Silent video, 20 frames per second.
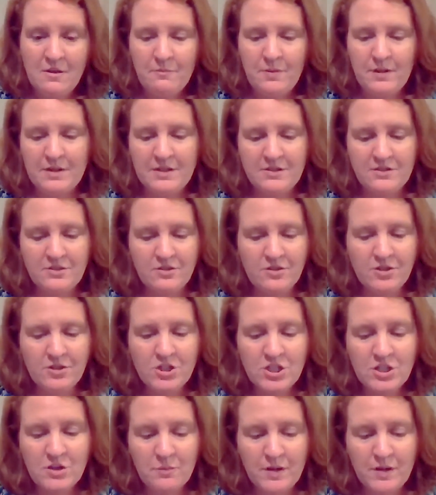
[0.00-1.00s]
But as soon as
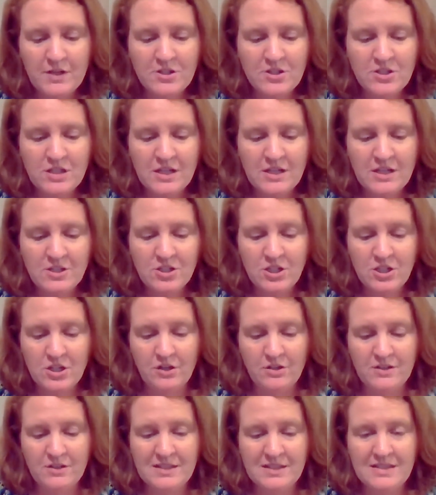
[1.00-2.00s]
she reached it, she
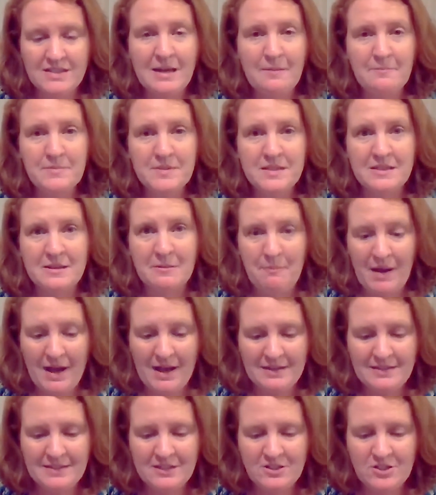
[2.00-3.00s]
heard steps in the
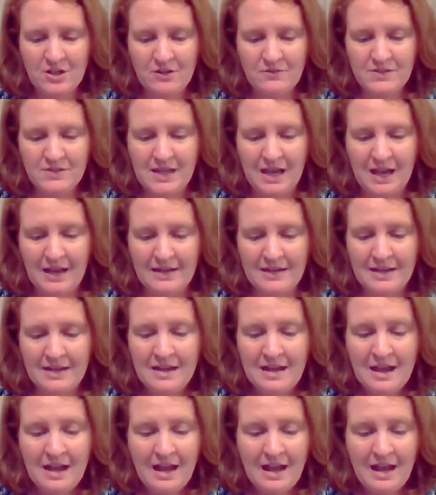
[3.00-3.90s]
passage outside,